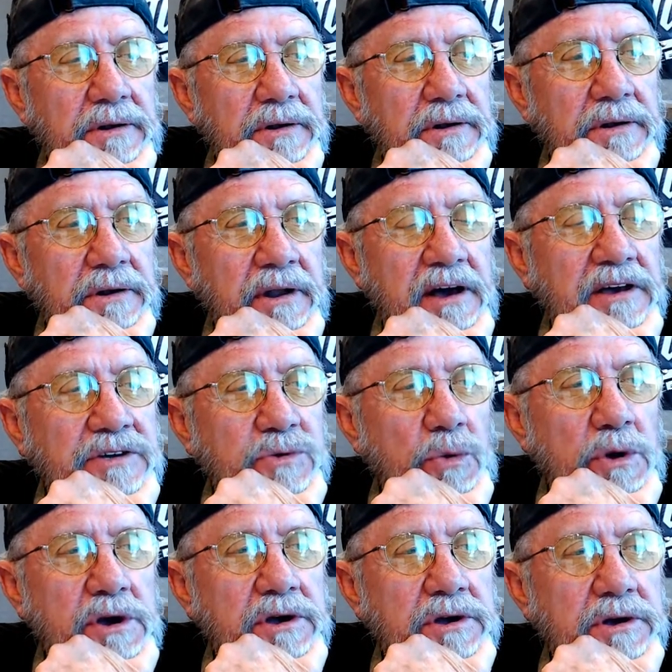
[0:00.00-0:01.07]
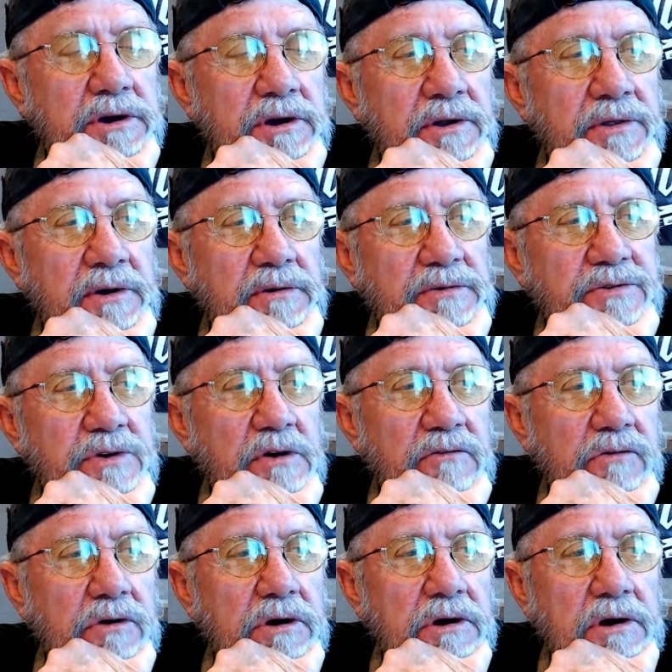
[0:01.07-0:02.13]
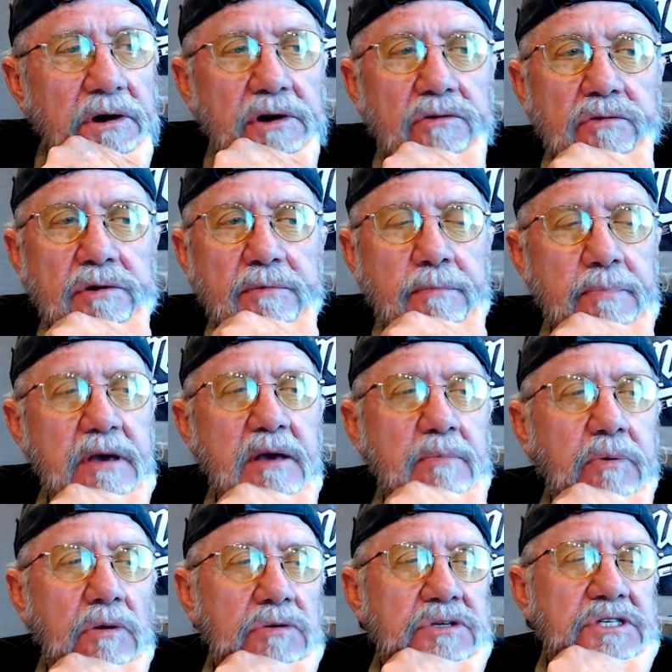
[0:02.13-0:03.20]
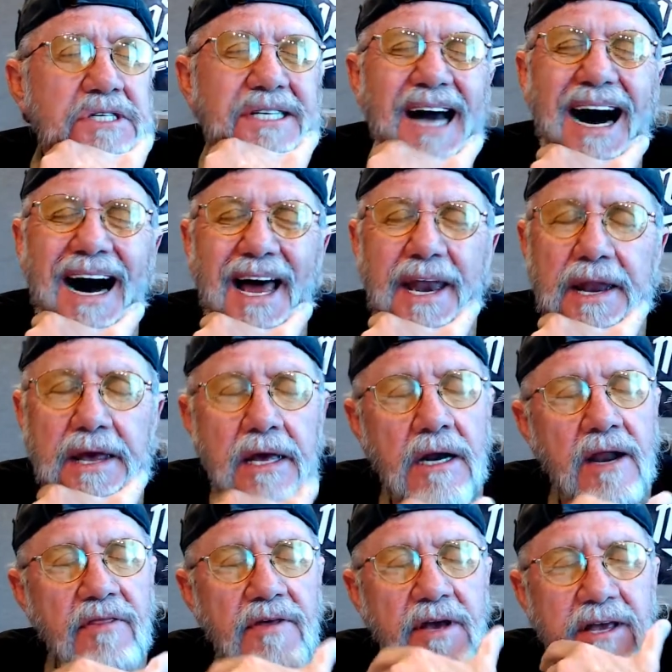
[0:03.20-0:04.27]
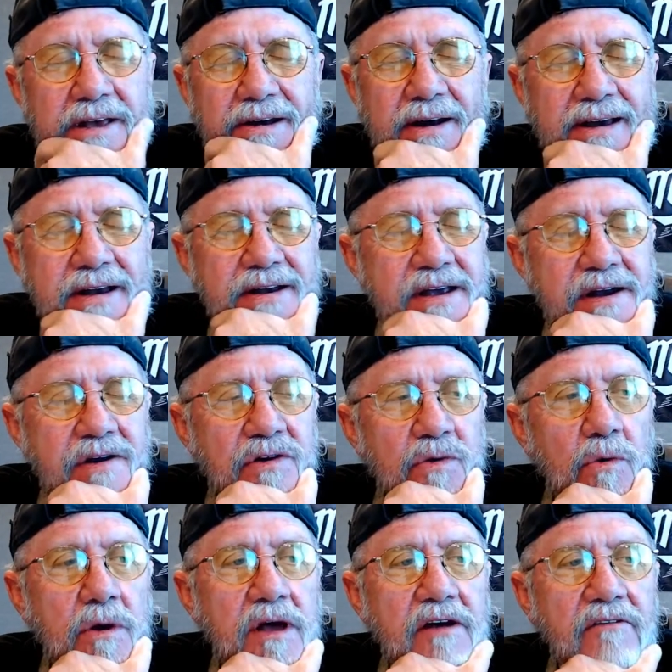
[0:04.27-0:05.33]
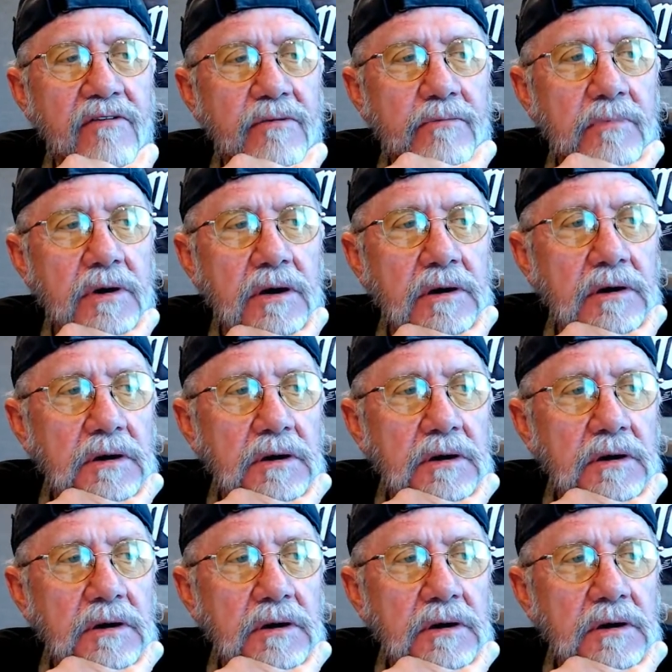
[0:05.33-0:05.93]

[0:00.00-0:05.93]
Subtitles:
last week, there was over 100 people shot, and I think 18 or 20 of them